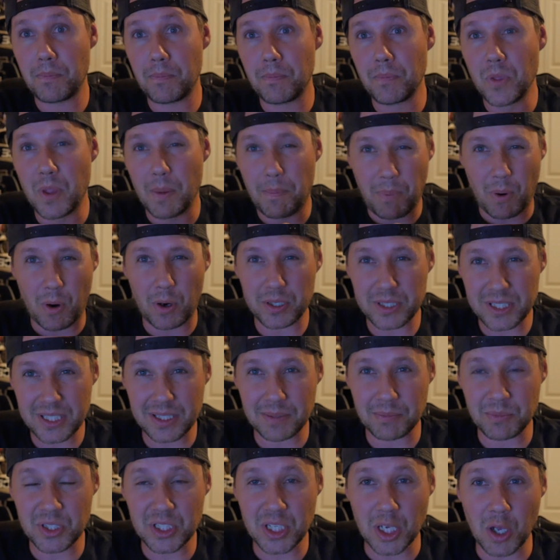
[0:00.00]
The parts
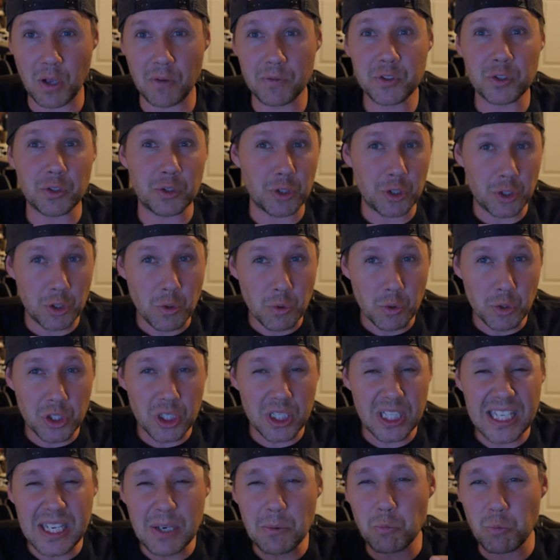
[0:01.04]
themselves are
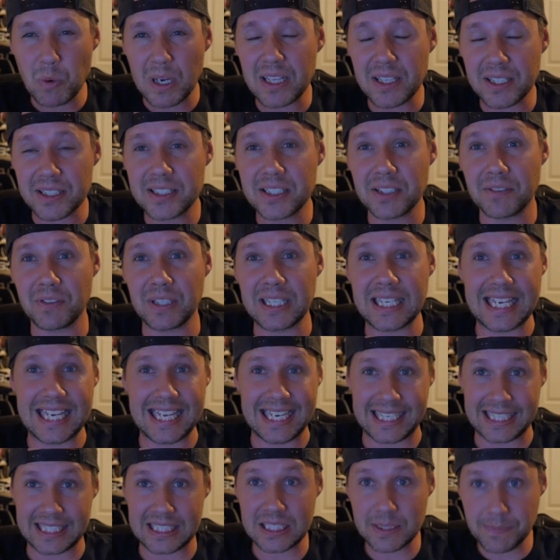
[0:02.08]
usually relatively
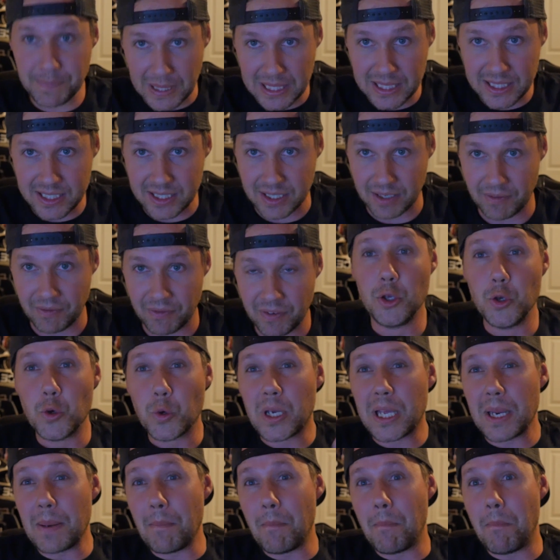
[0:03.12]
inexpensive. You
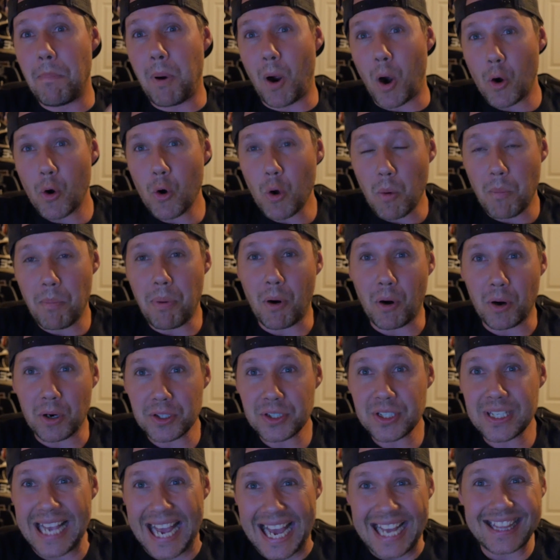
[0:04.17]
can borrow
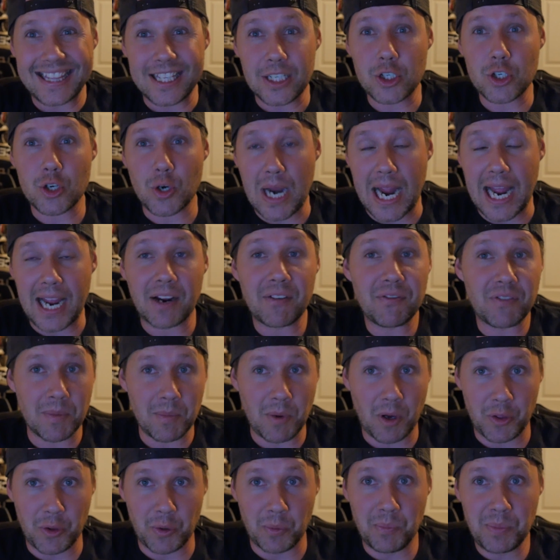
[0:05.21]
parts at the track from
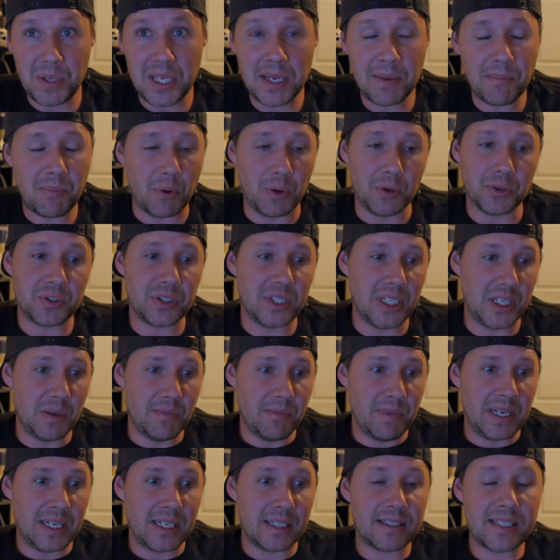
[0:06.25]
other people. Say you
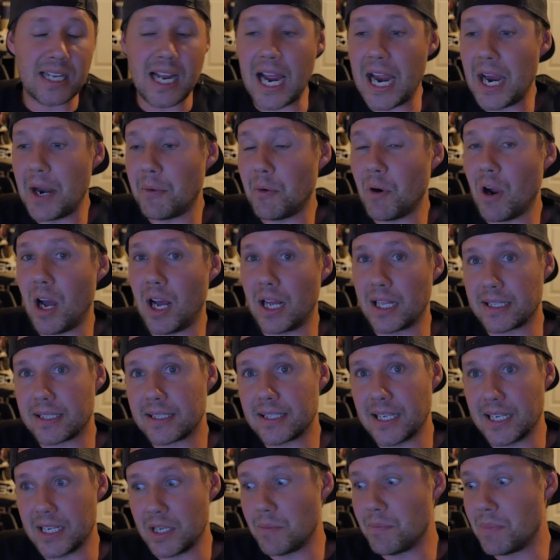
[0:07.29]
bend a tie rod,
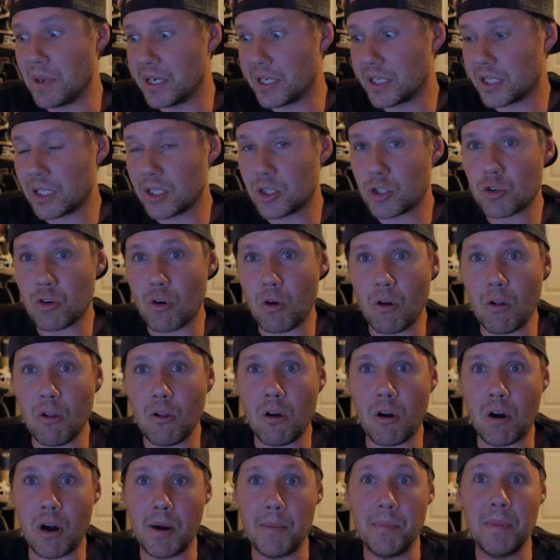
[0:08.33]
say you bend a control
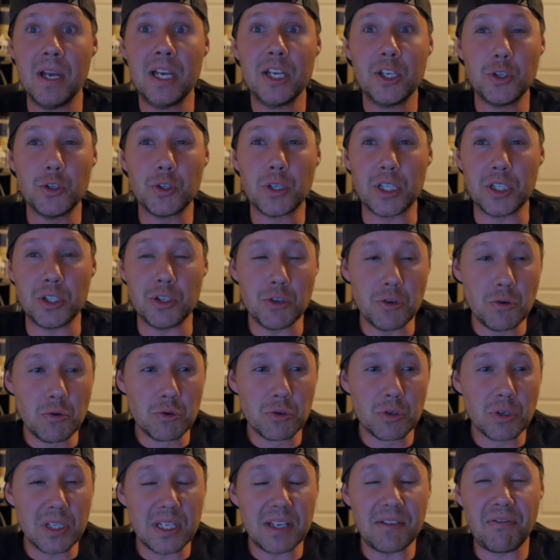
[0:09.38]
arm. You can
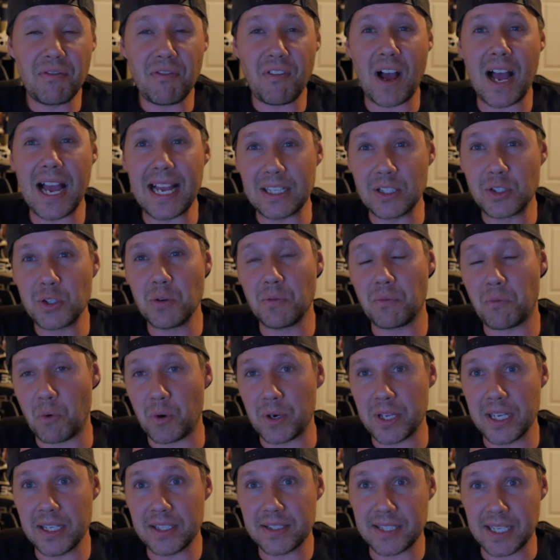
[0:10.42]
usually find
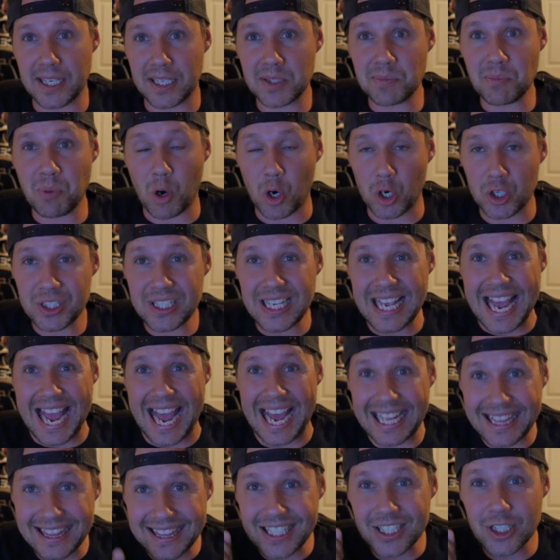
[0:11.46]
240SX parts
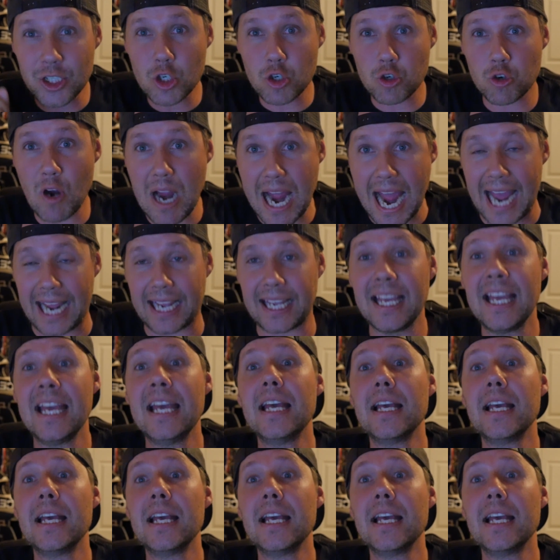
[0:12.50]
at the track.